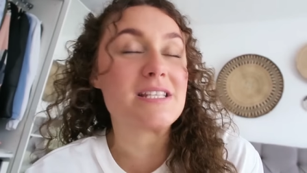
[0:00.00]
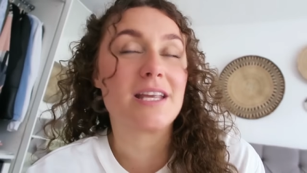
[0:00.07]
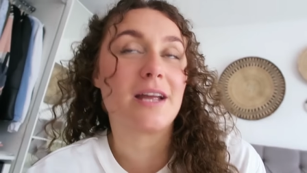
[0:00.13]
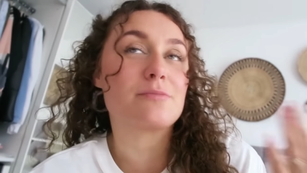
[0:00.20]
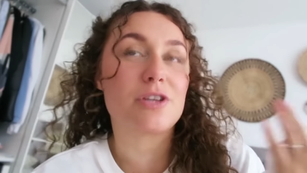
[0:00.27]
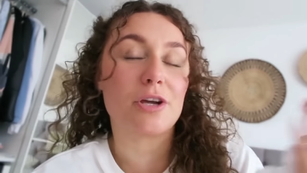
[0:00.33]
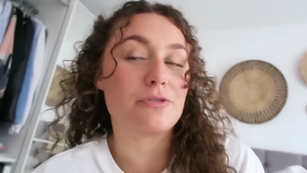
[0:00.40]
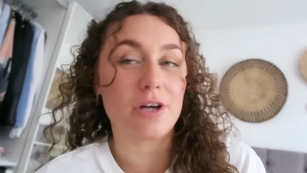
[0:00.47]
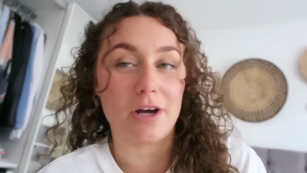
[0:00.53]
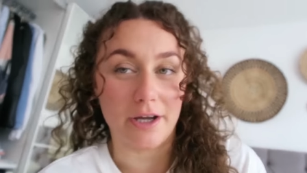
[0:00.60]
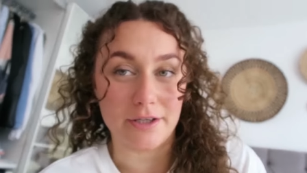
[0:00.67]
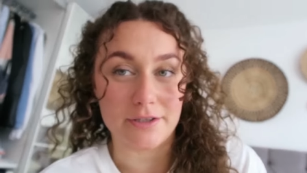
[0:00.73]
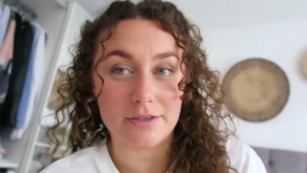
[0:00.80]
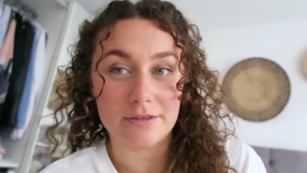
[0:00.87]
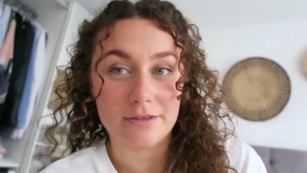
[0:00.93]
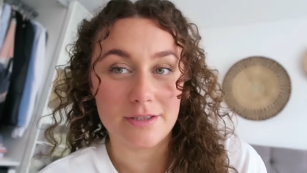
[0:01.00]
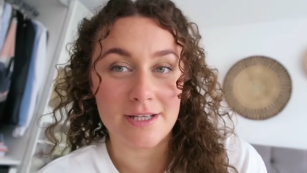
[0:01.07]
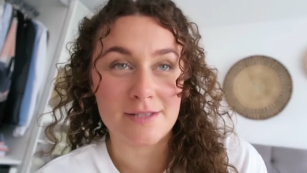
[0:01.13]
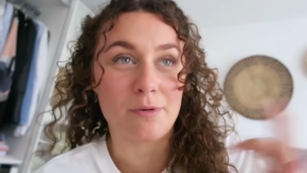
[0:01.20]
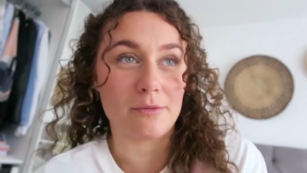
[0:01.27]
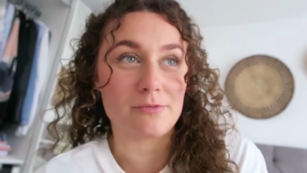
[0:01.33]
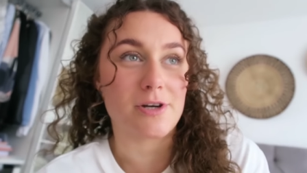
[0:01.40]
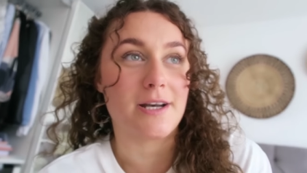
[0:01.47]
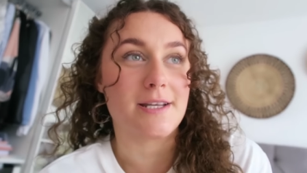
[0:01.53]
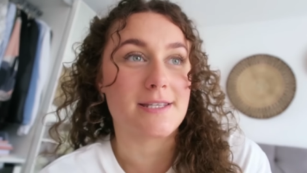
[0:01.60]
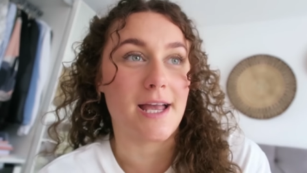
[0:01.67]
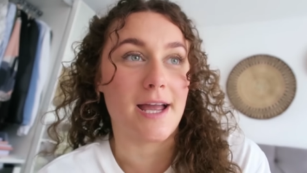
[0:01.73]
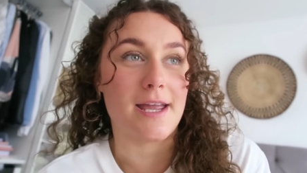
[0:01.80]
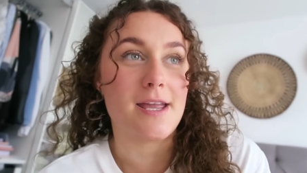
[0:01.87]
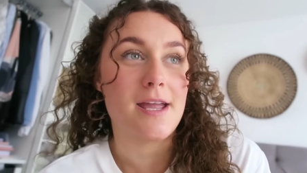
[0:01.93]
Basically, I'm so tired, is what I'm trying
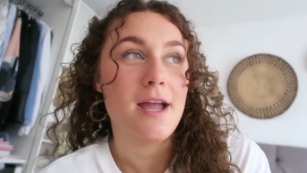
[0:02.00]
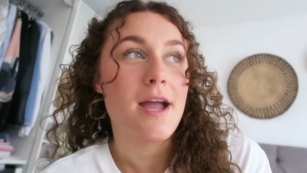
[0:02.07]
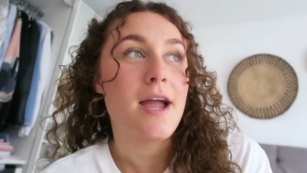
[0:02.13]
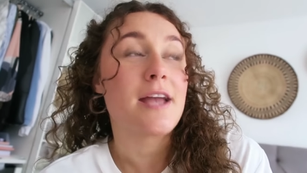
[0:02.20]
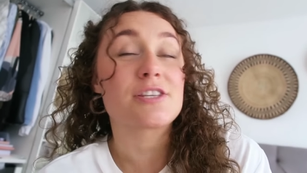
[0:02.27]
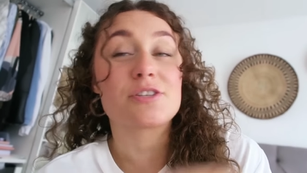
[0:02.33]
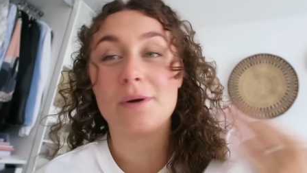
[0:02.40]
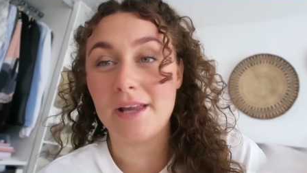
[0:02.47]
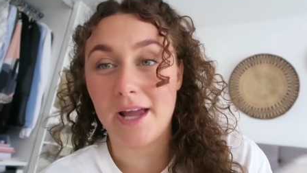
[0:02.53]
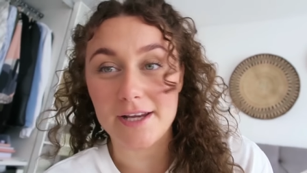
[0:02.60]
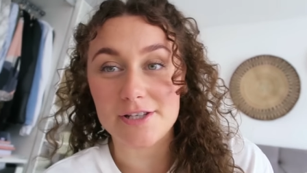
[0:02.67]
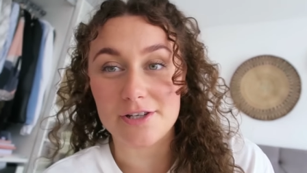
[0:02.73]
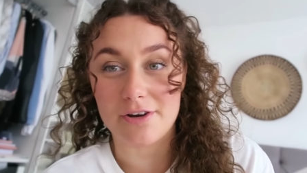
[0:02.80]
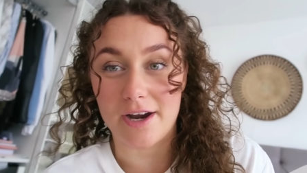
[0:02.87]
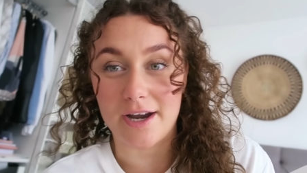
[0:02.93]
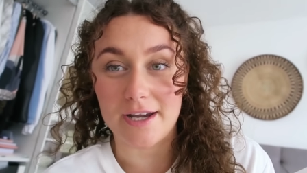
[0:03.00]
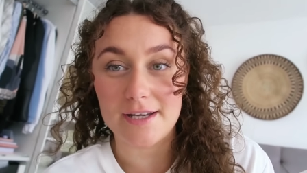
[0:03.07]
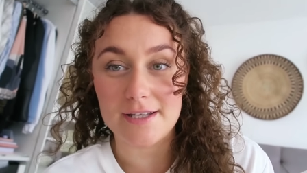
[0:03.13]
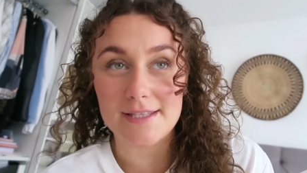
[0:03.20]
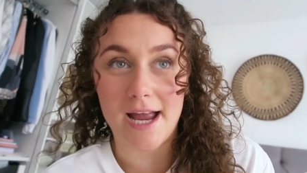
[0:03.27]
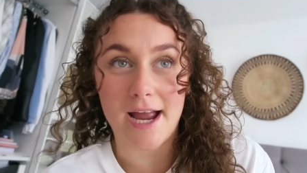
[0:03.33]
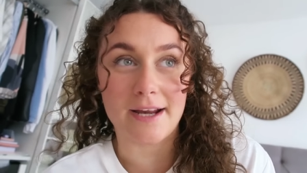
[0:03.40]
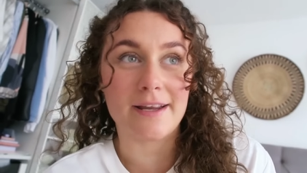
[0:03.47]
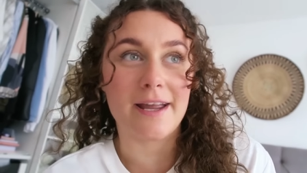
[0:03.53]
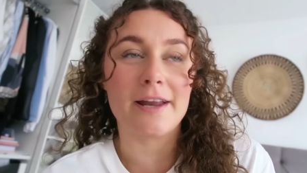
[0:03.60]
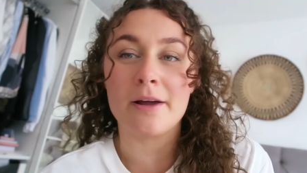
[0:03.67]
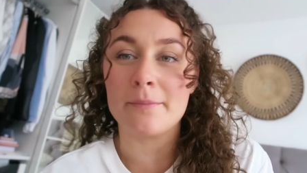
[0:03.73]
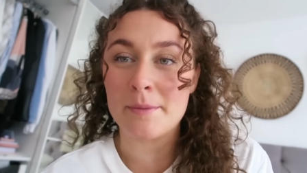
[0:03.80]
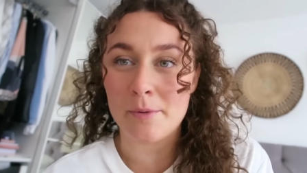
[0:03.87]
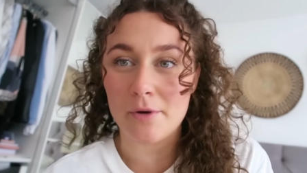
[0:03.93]
to say. It's 28 degrees, and
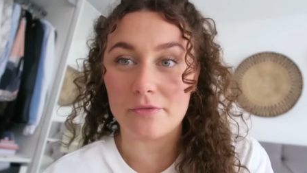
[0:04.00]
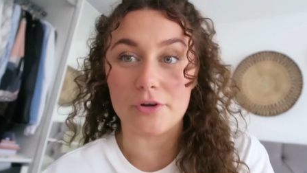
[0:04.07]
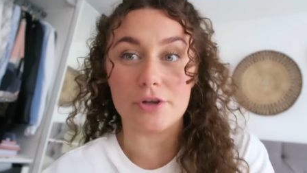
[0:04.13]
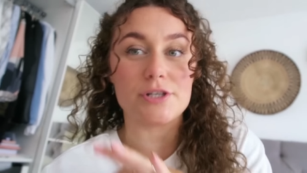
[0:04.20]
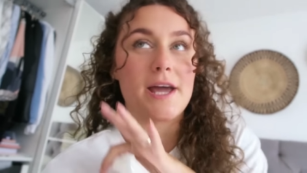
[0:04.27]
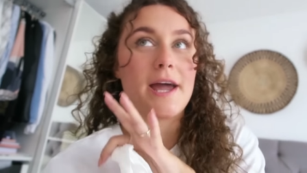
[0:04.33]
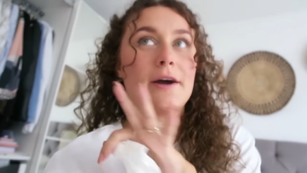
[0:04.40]
can I be bothered?